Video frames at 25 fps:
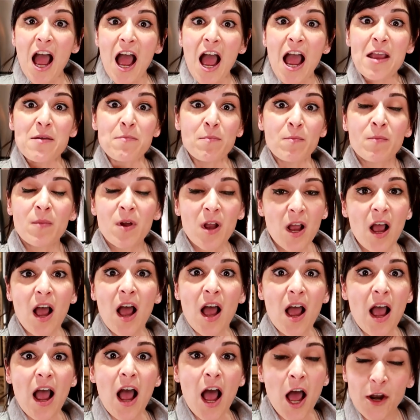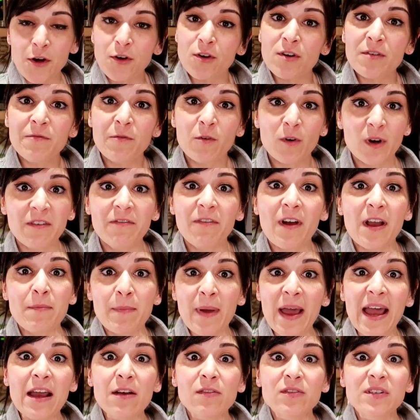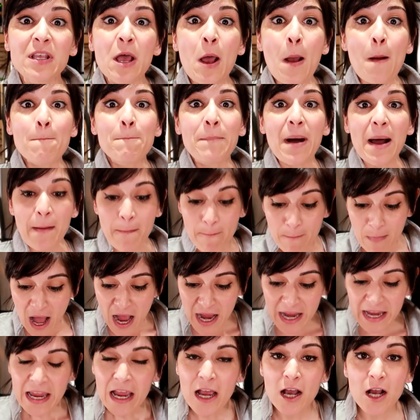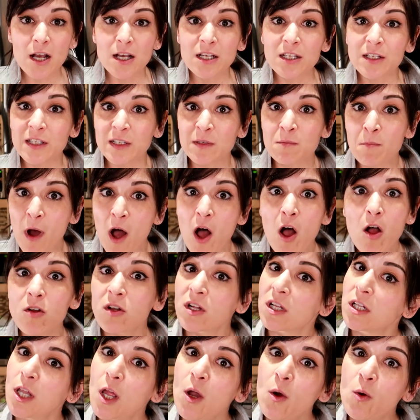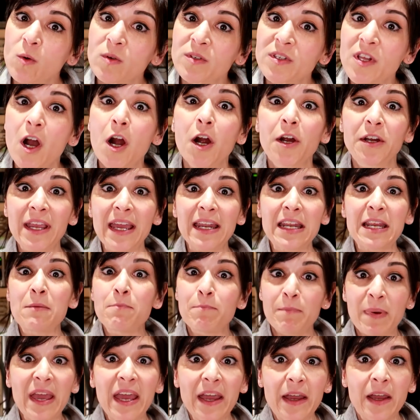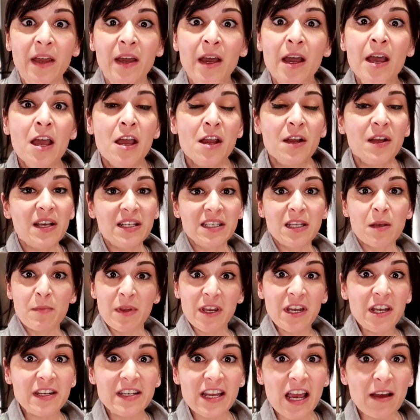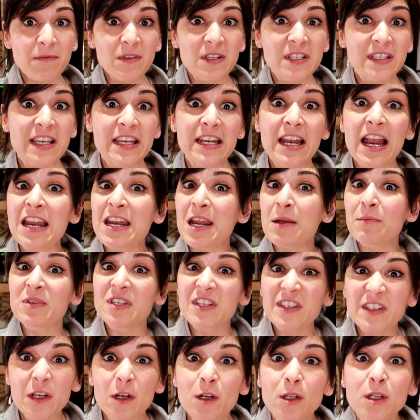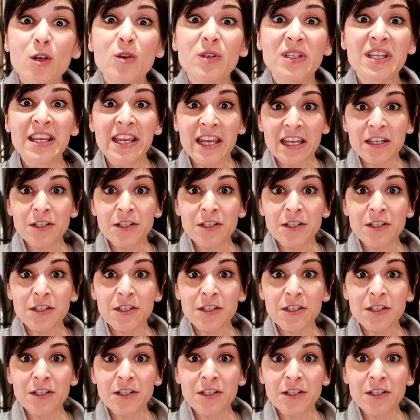I'm 145 pounds, but my small clothes are getting big because I'm in a deficit and I'm still losing